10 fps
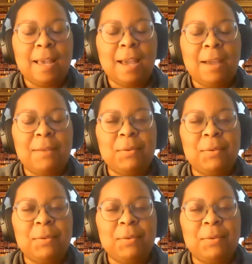Hi
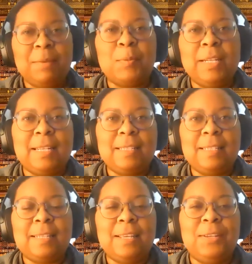everyone, my name is Brandi
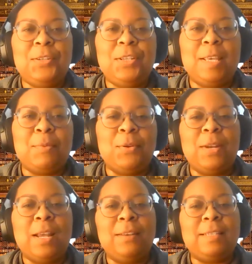Douglas. I use she, they
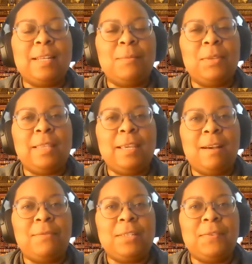pronouns, and I'm with the
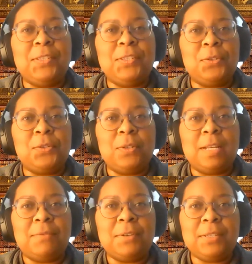Office of Institutional
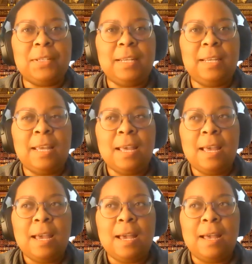Diversity.
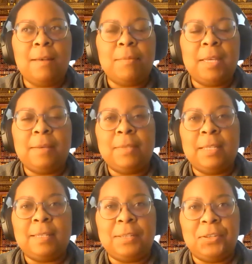I'm
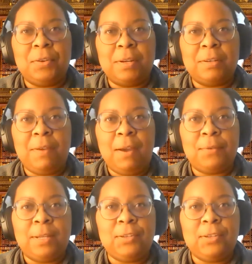the Assistant Director of
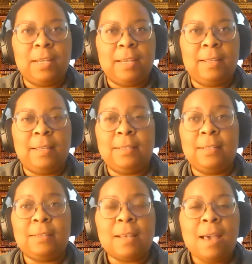Outreach, and this
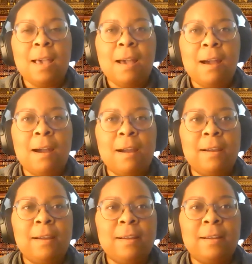is
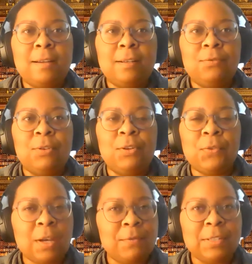our
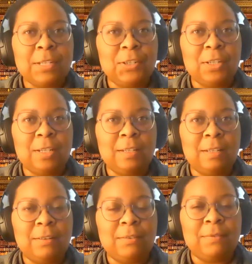wonderful
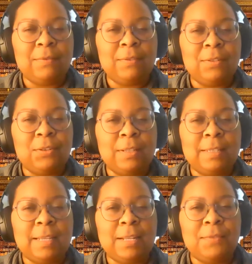conversation during the
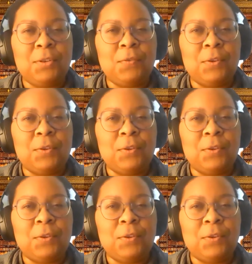State of